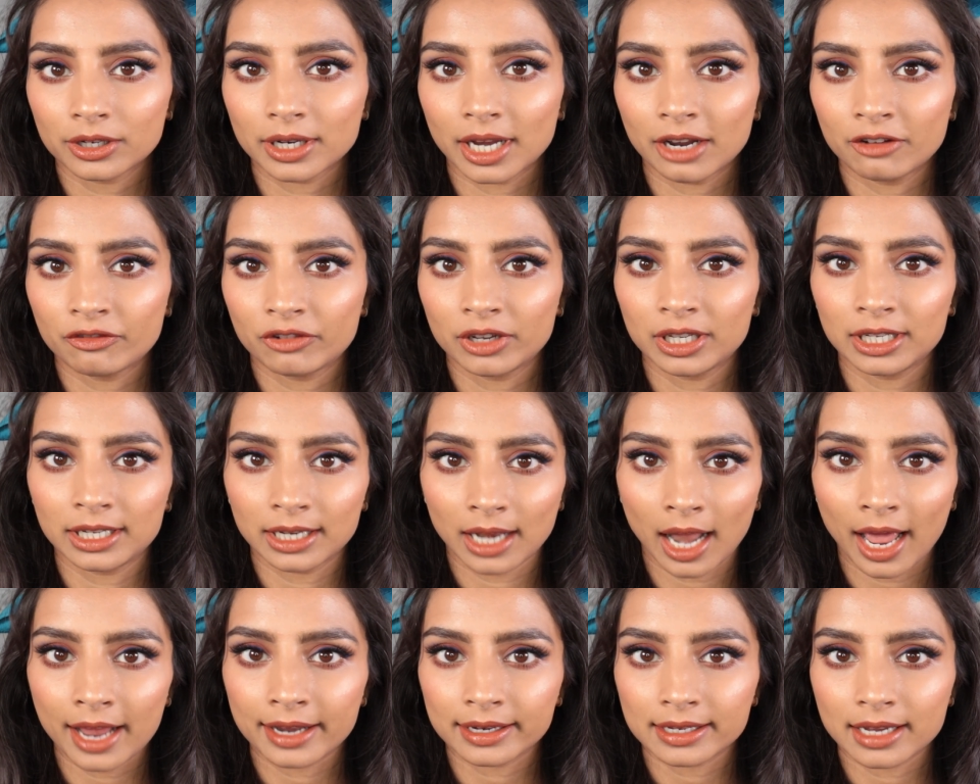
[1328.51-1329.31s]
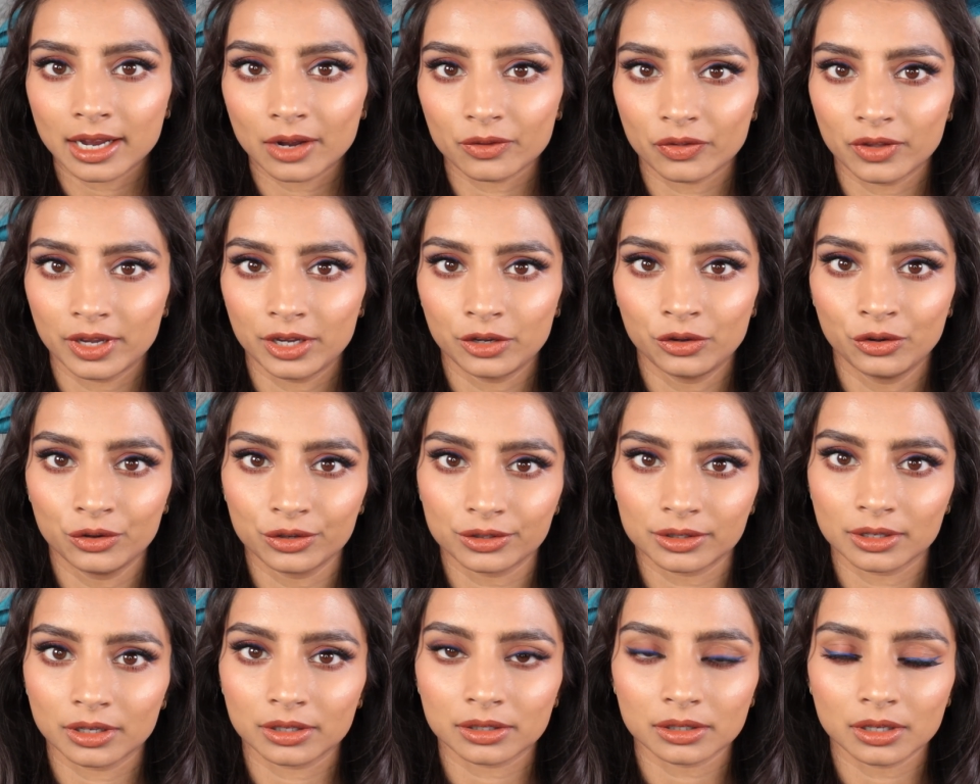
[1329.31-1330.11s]
I really liked how they
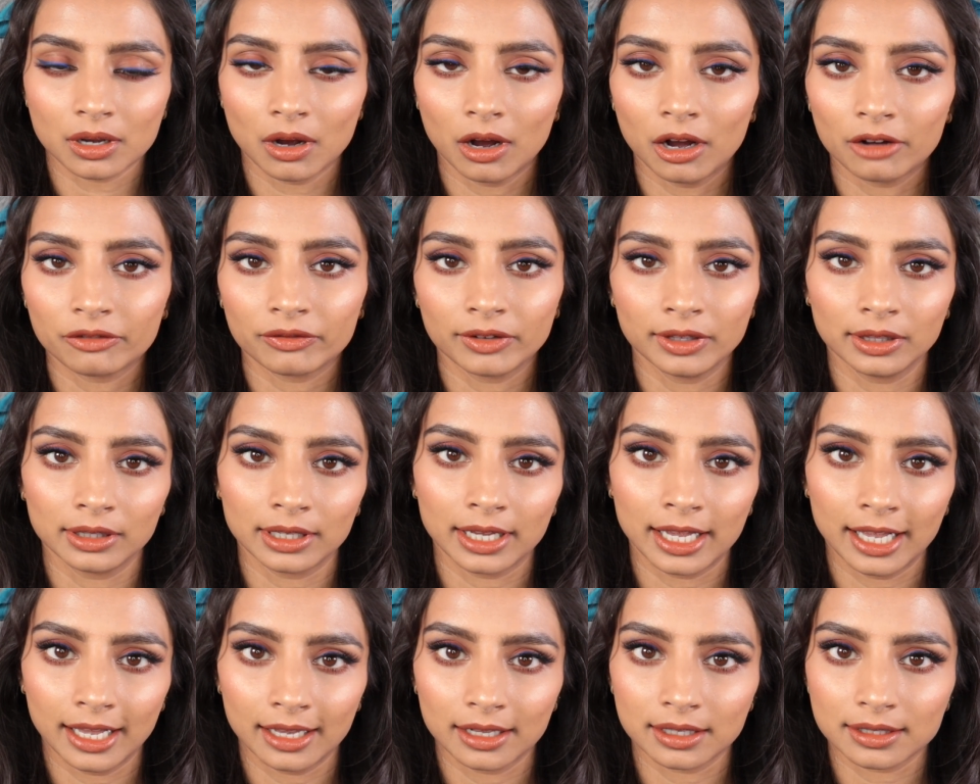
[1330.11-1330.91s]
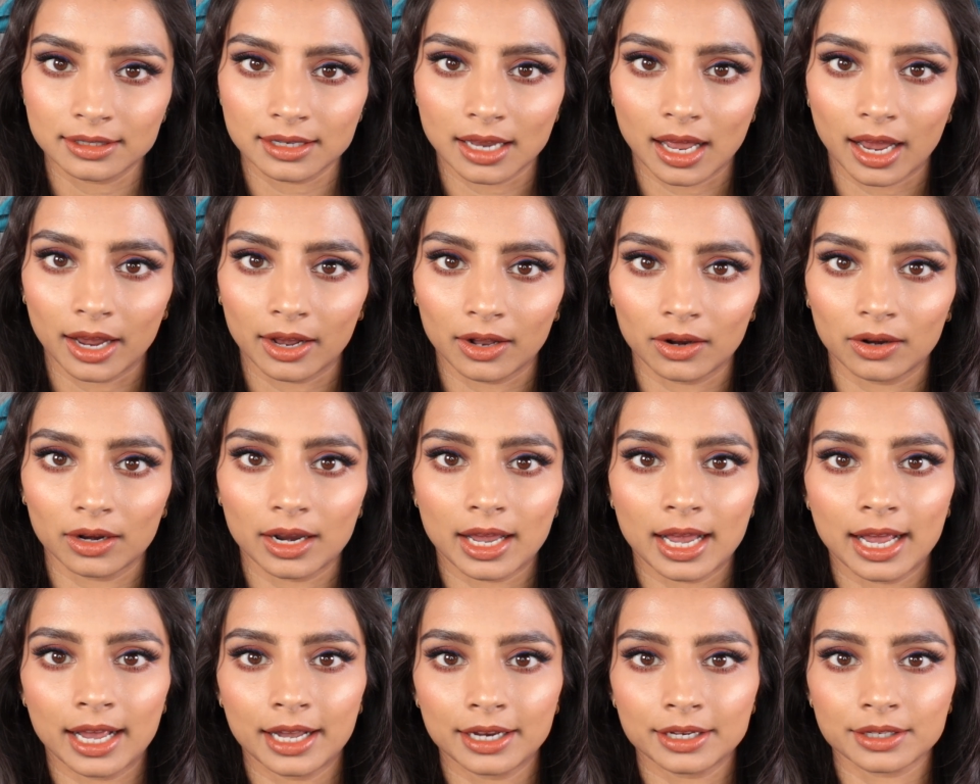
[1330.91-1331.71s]
used a scarf in the hairstyle
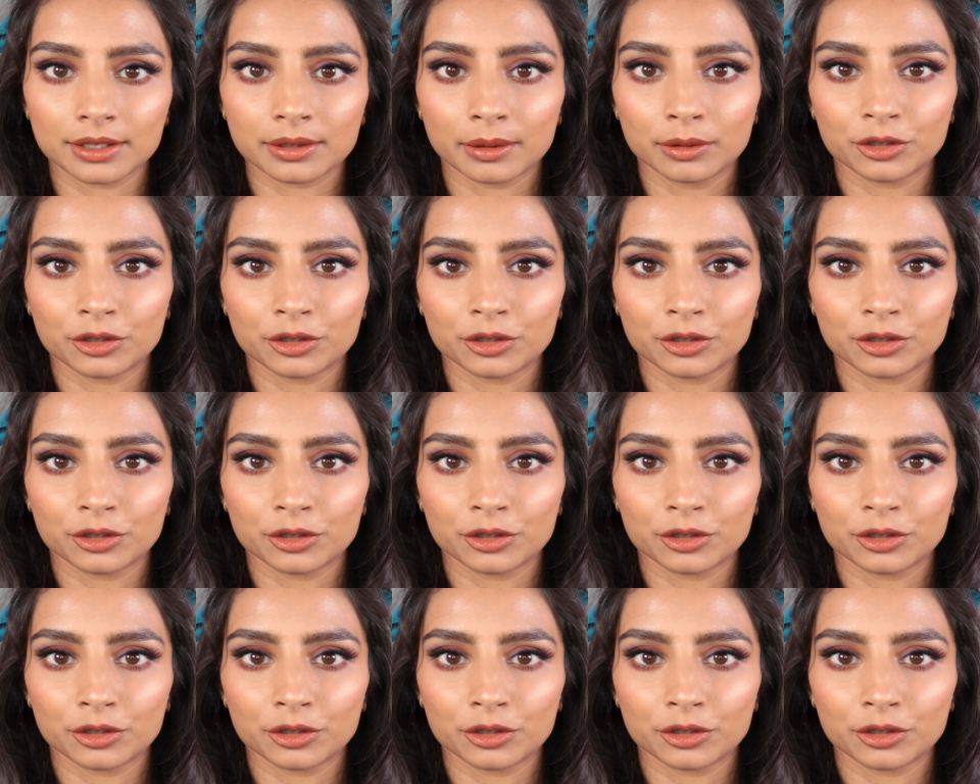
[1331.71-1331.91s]
and